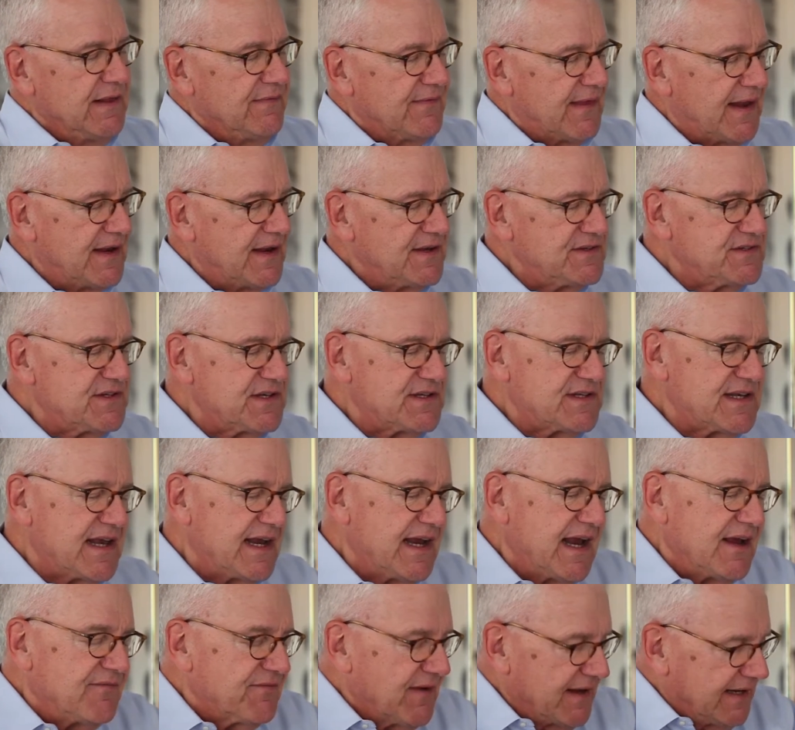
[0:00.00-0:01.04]
That is to say,
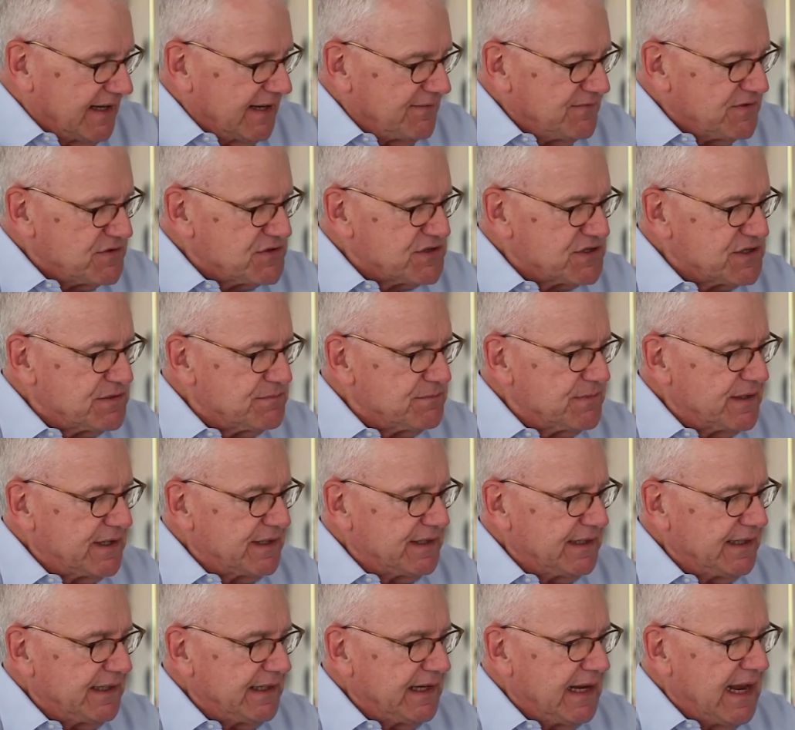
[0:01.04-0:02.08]
if I give you some
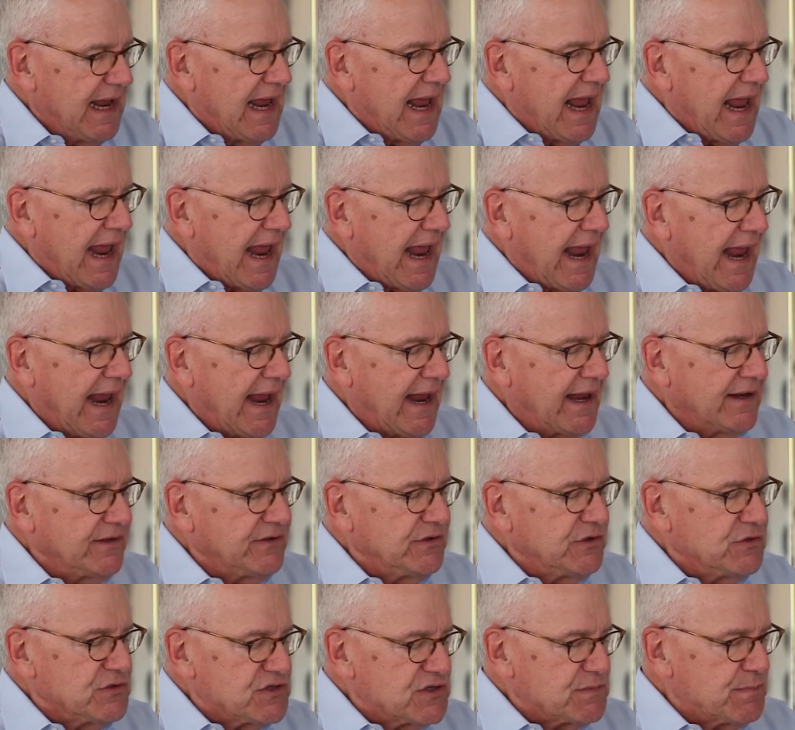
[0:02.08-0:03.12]
money and
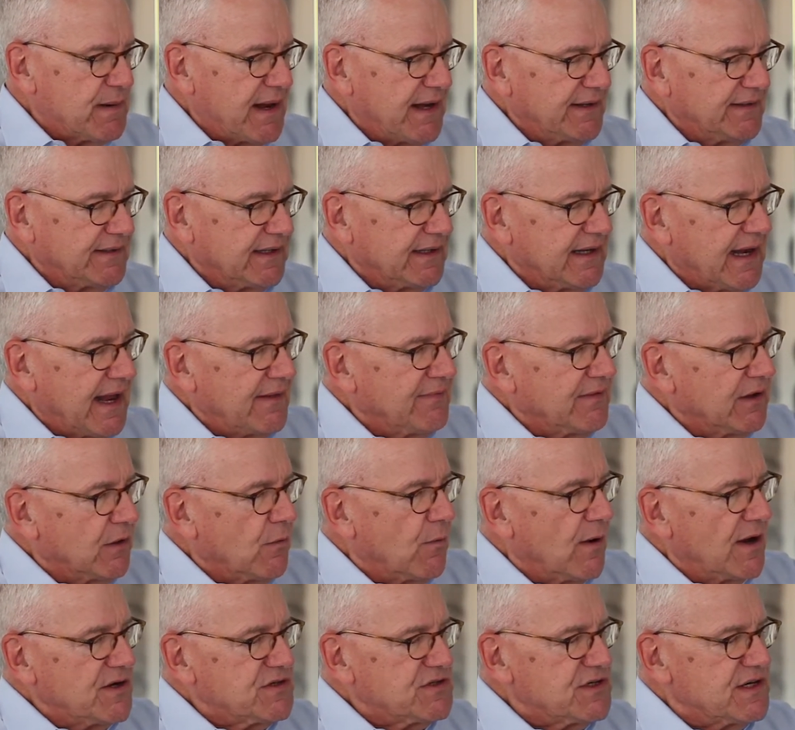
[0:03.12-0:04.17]
you spend it, and the
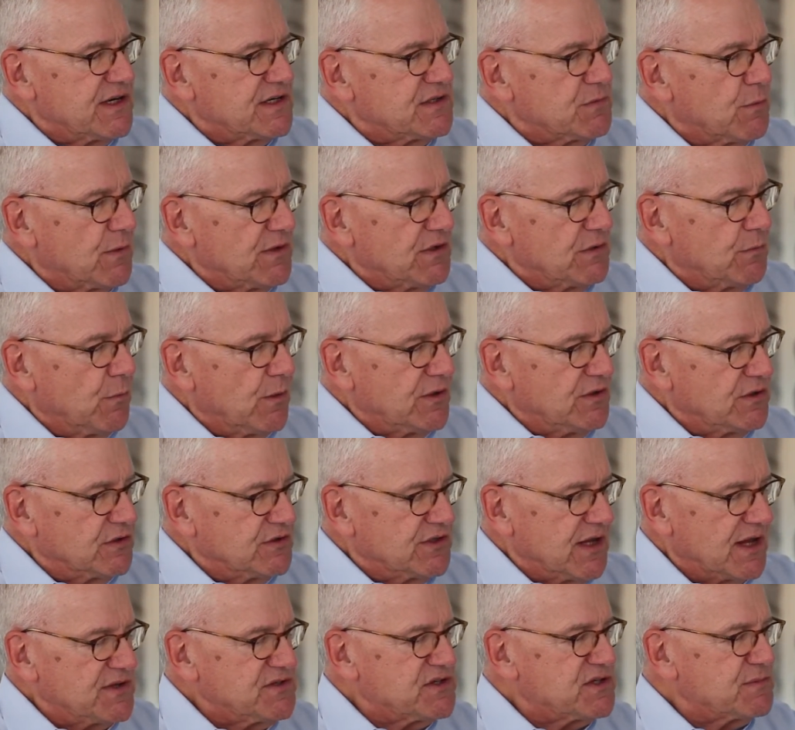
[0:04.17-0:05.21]
question is, when you're
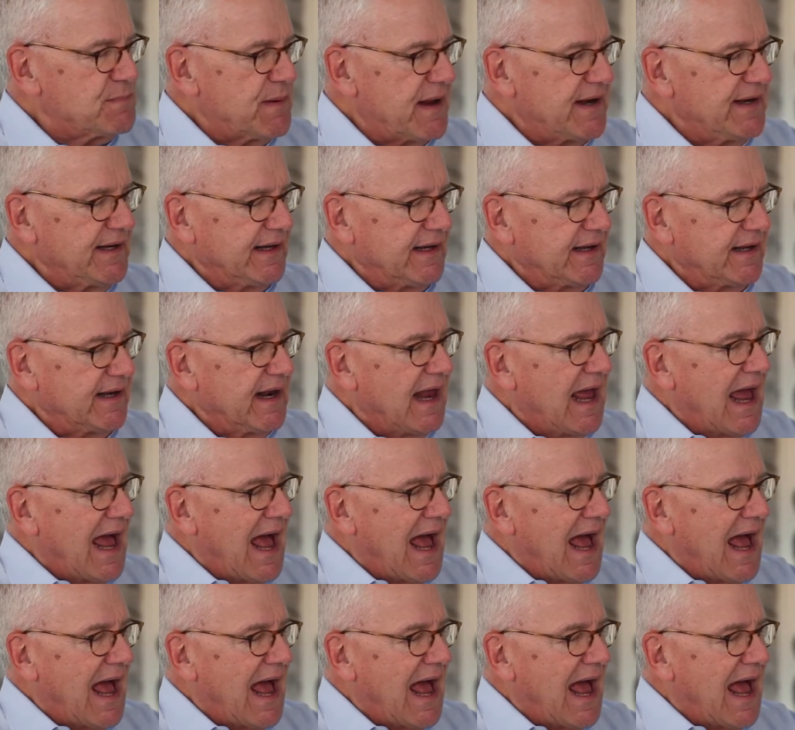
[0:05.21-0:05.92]
done spending it,